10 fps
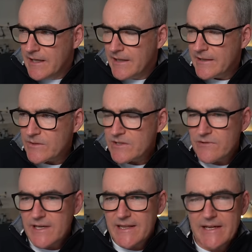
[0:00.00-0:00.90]
I think it was
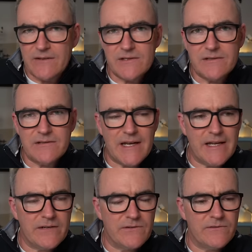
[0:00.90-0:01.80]

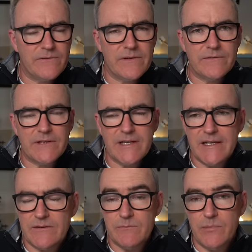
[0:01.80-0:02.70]
$3,850.
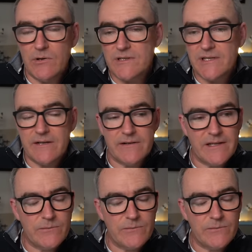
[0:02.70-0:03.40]
It was box only.